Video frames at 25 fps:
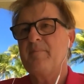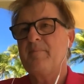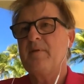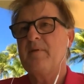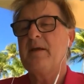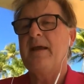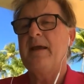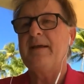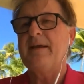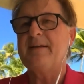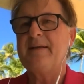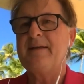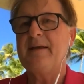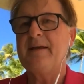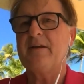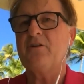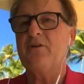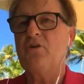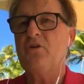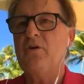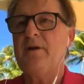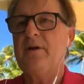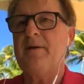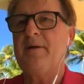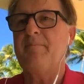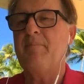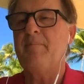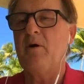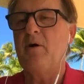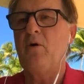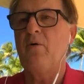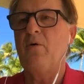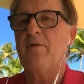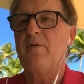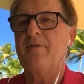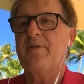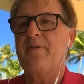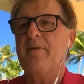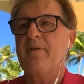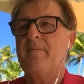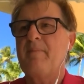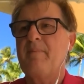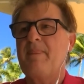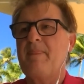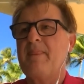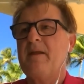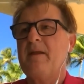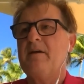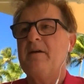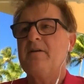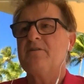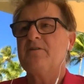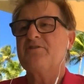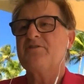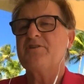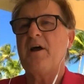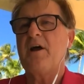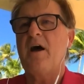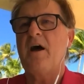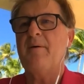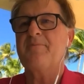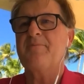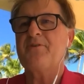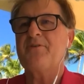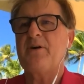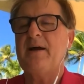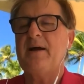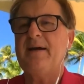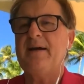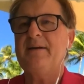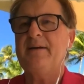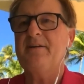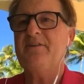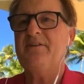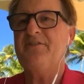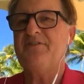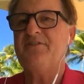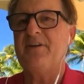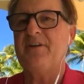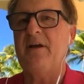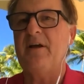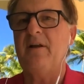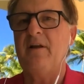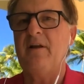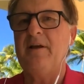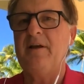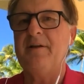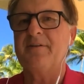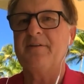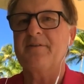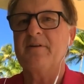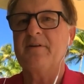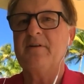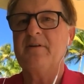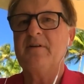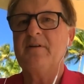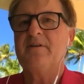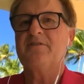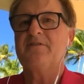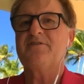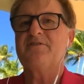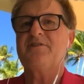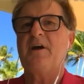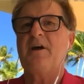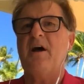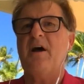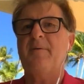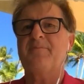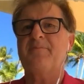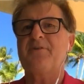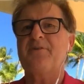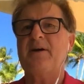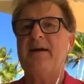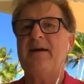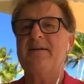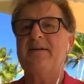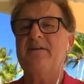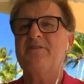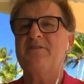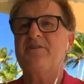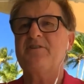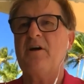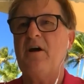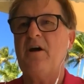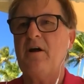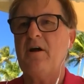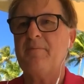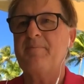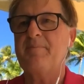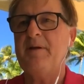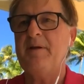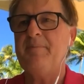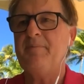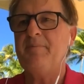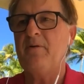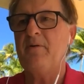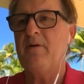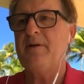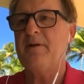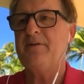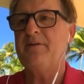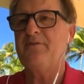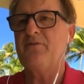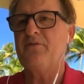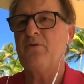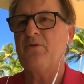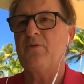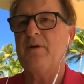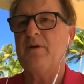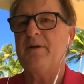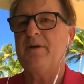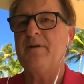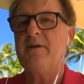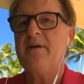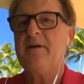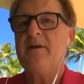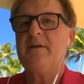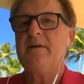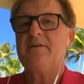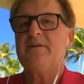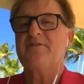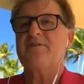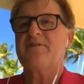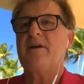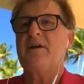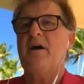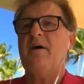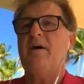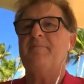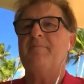and get good at both. Stop trying to sell it, stop trying to talk people into it, stop